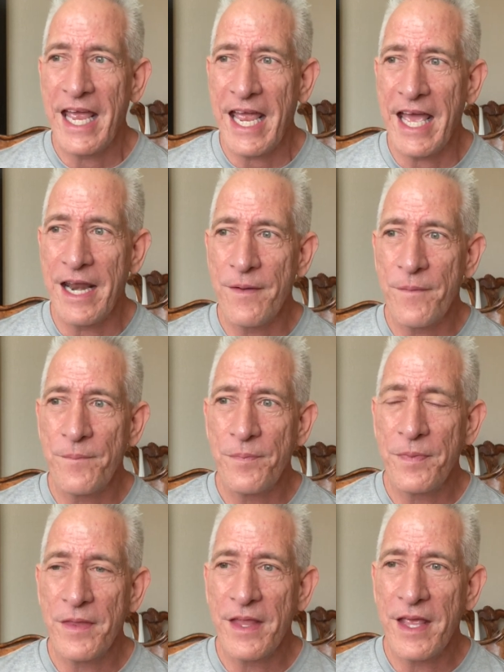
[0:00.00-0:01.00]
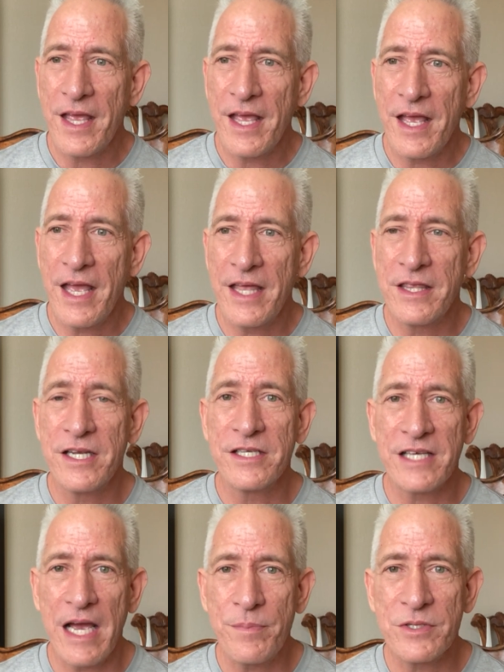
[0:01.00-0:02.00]
And the
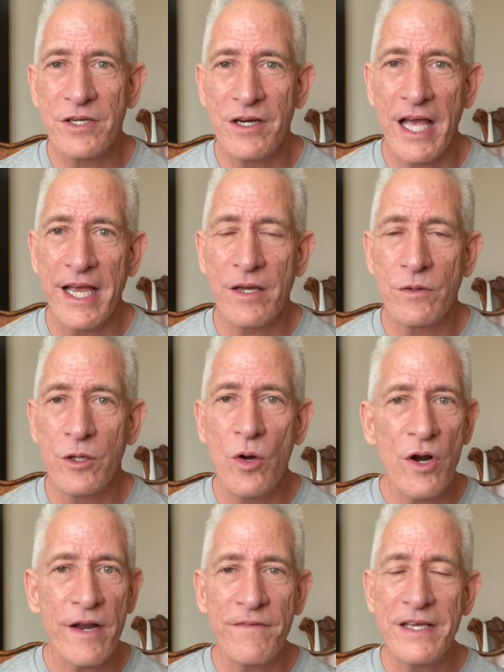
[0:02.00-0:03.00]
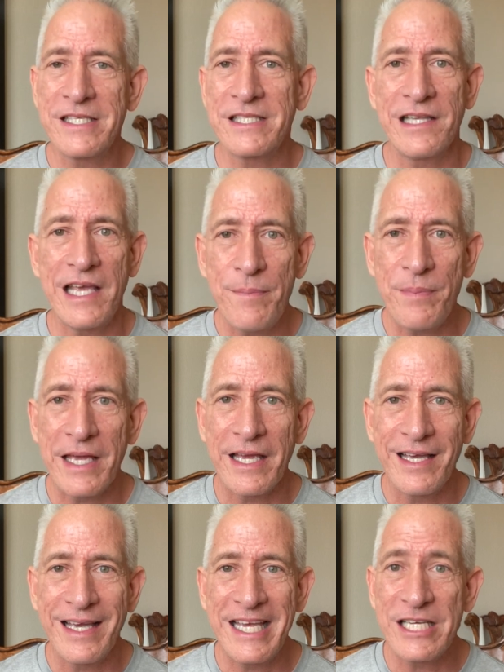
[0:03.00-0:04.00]
disciples are like, Lord, if he's
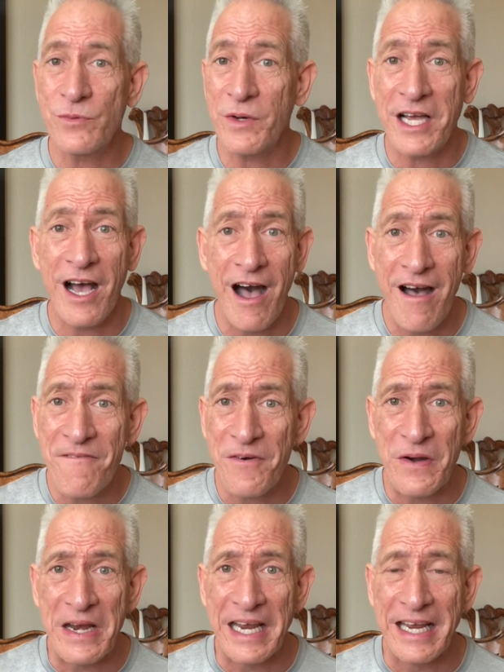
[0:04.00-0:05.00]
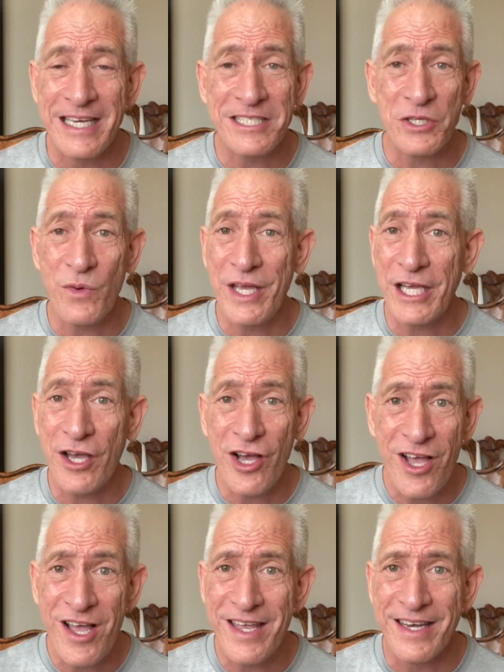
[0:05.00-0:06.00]
sleeping, he's recovering. He's doing
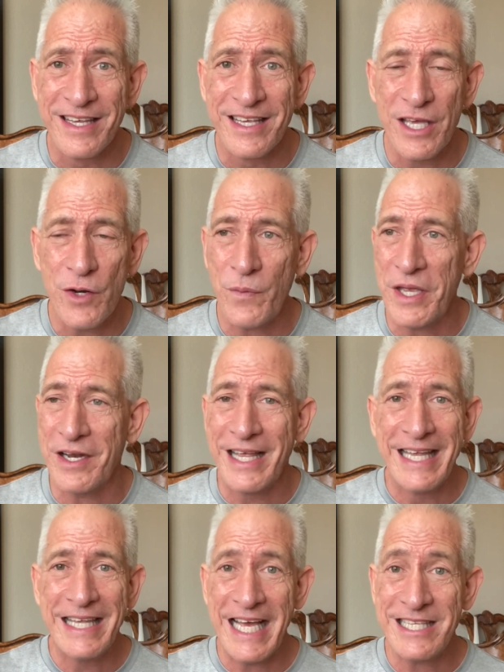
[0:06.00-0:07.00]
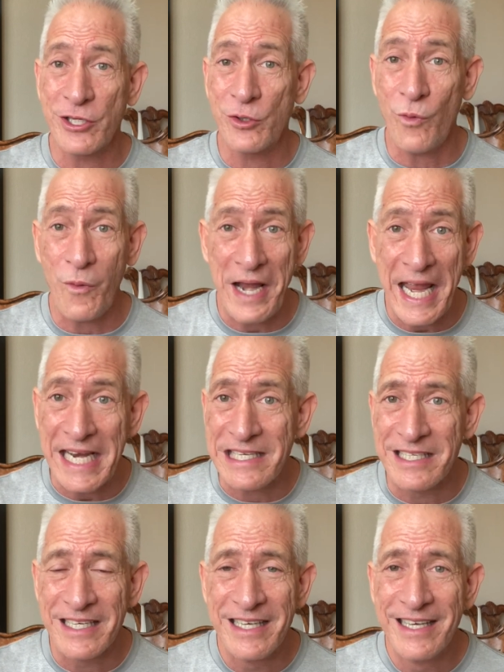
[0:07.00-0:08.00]
good. You know, that's
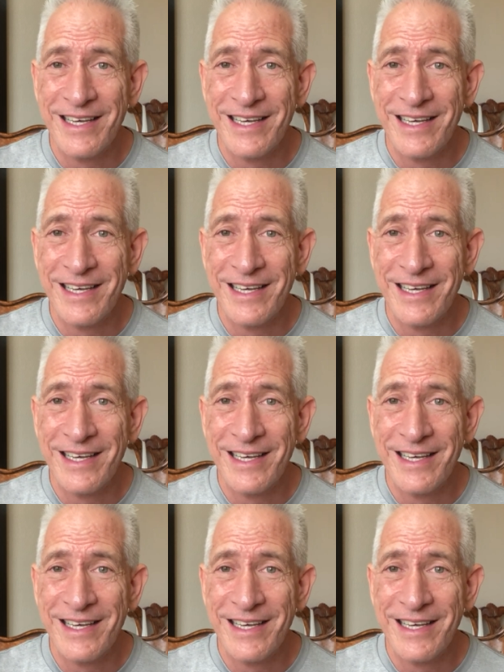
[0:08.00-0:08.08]
great.